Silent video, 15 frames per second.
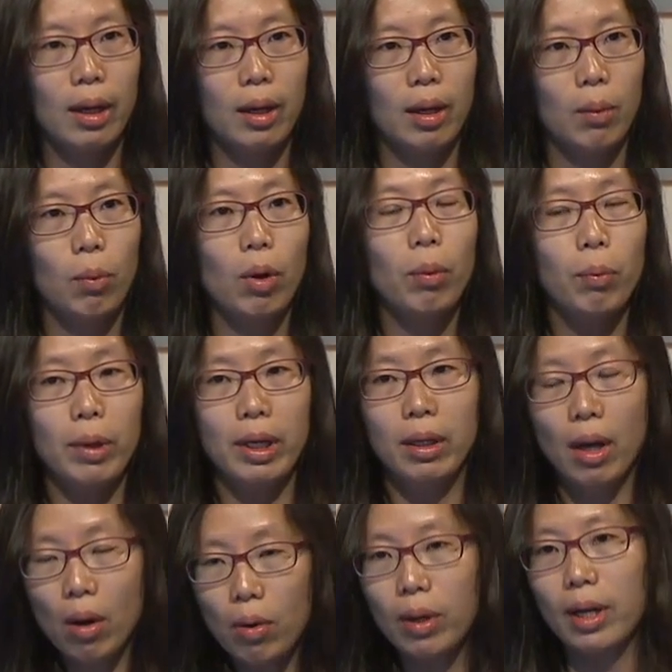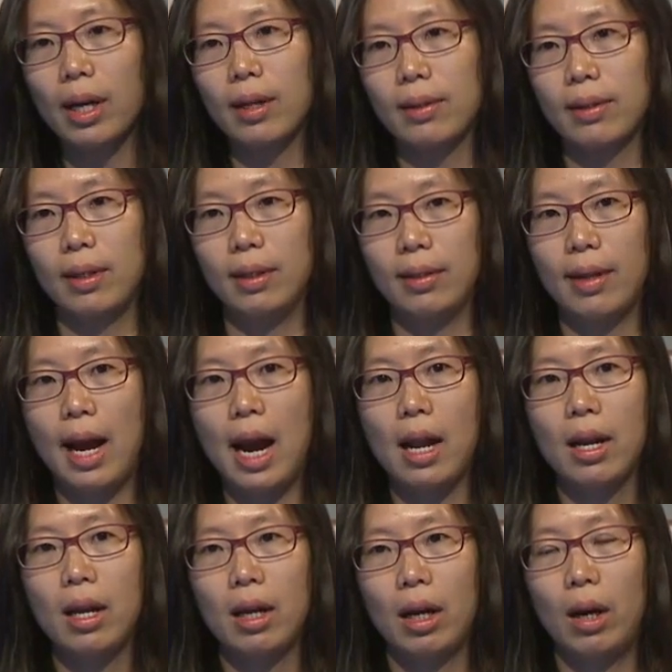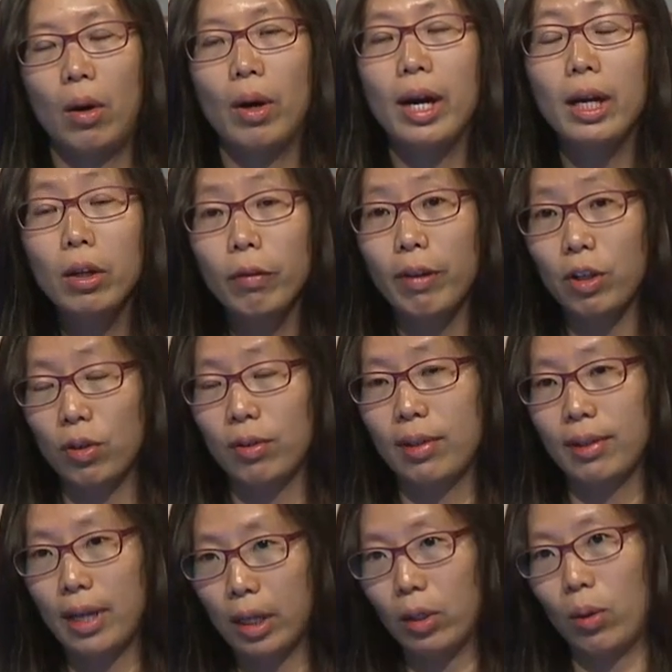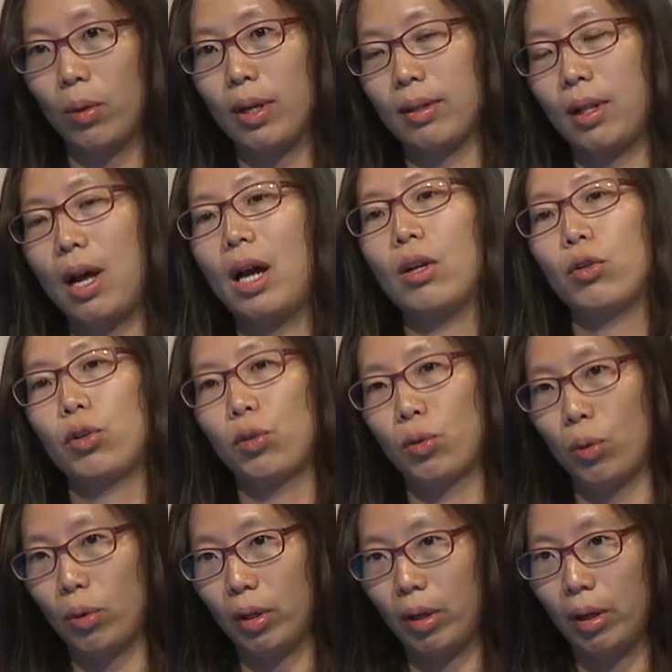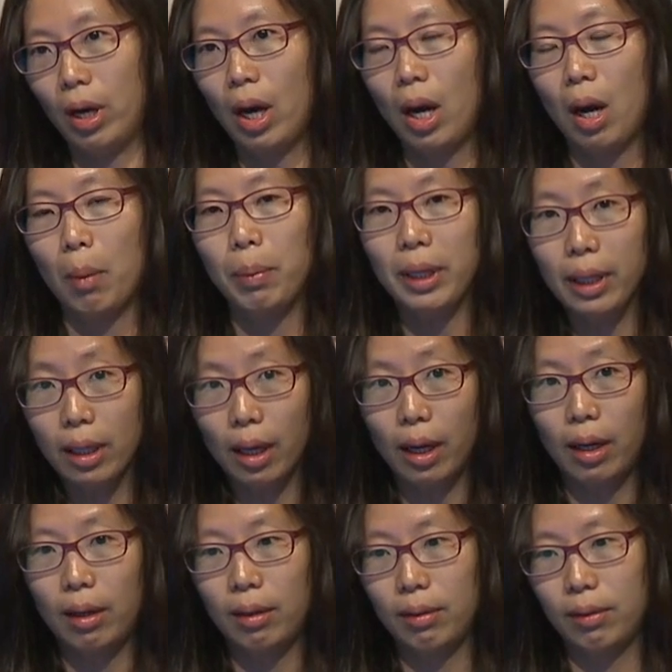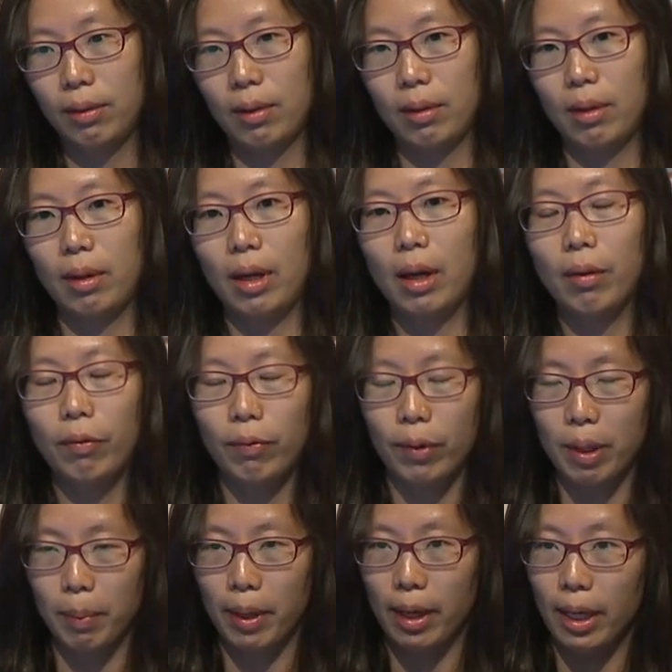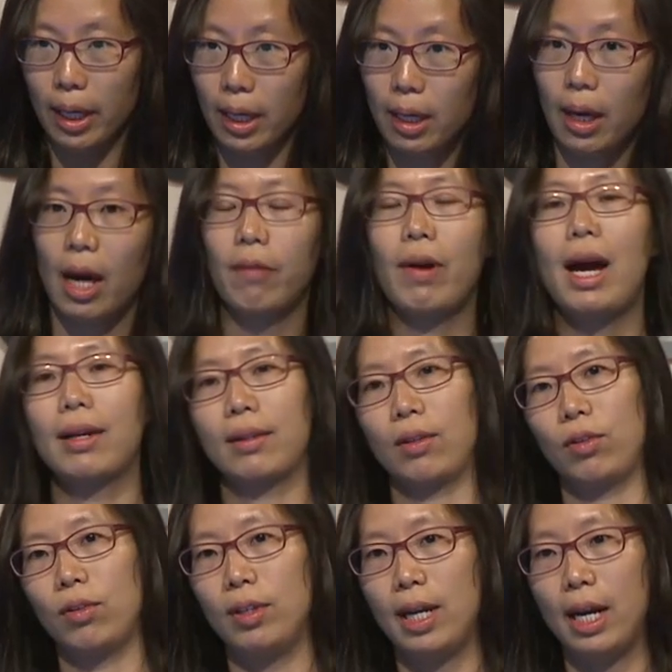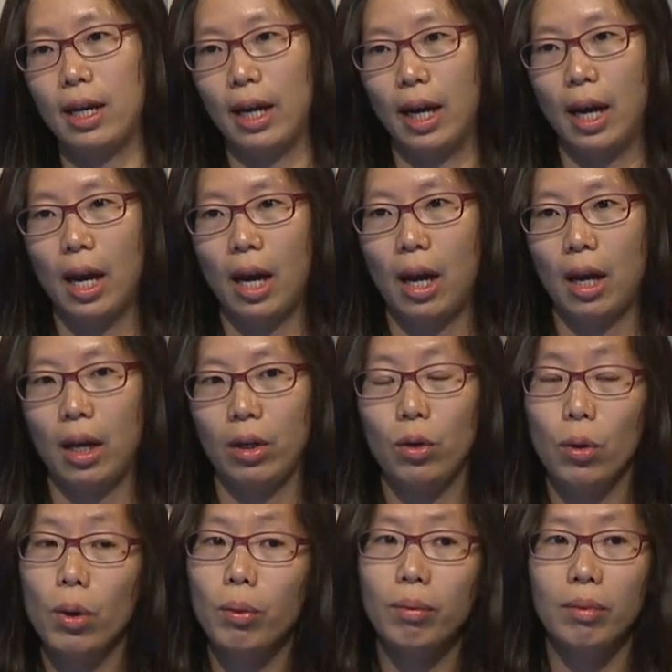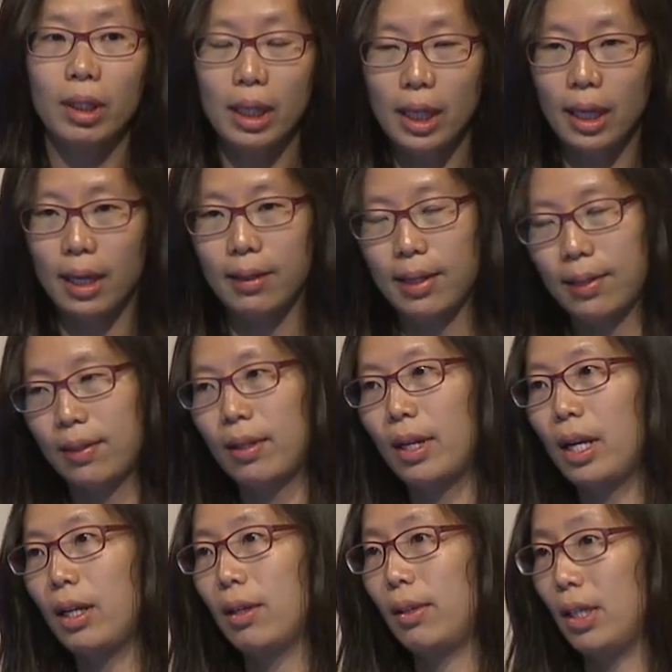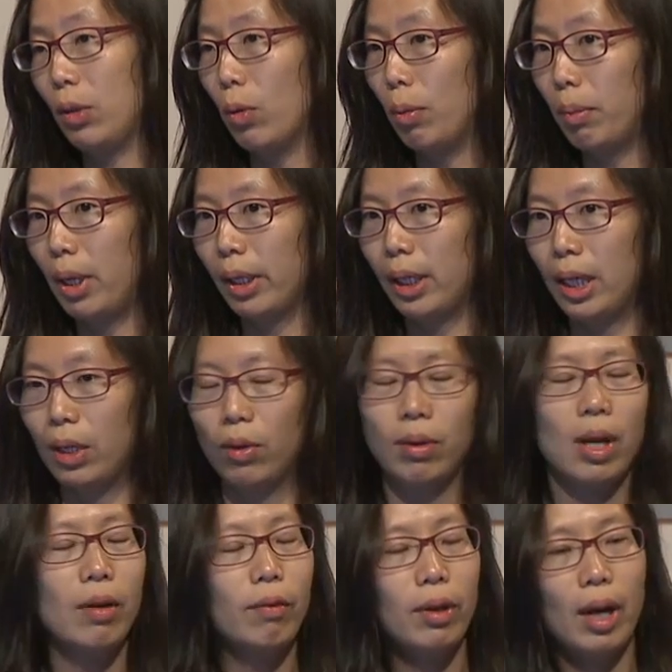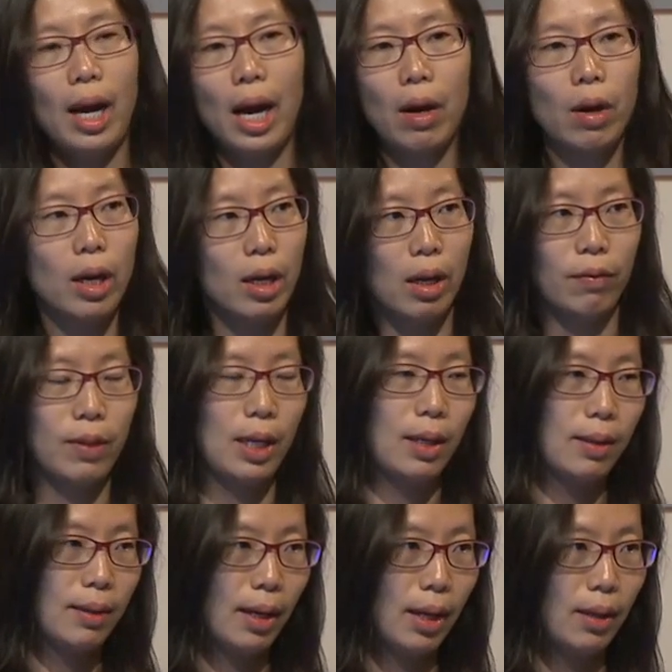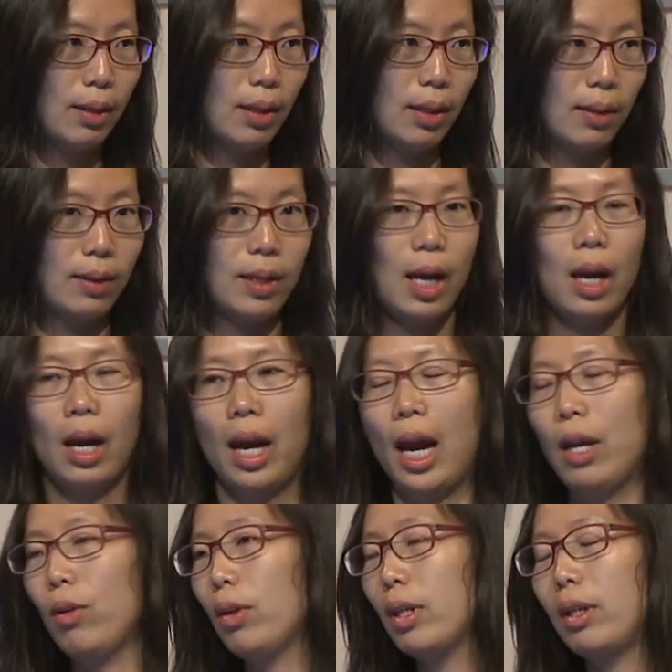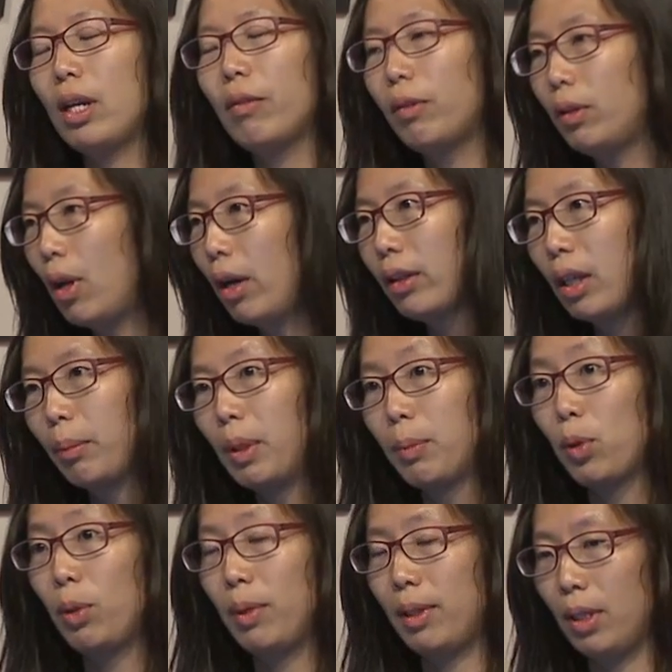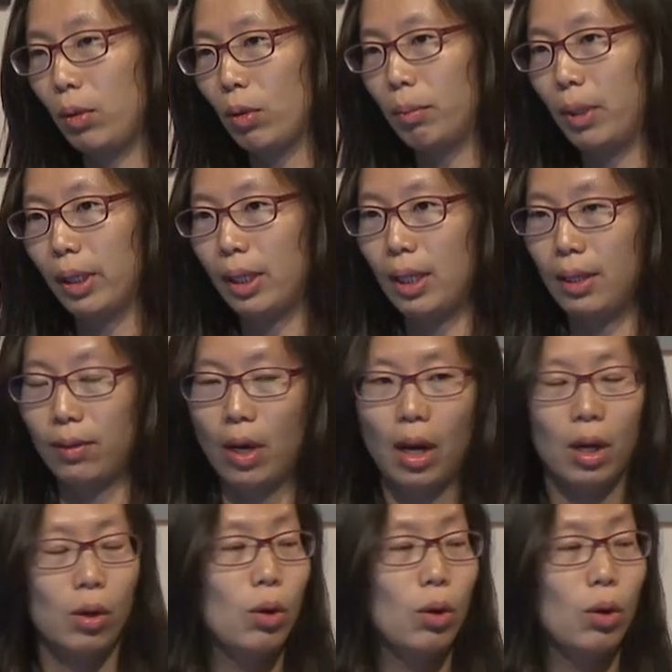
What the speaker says: what we notice is that our innovation cycle is a lot shorter because everybody have access to data. You don't need a designated SQL monkey. You never hire enough data scientists, and you can never lock them up to be SQL monkeys. You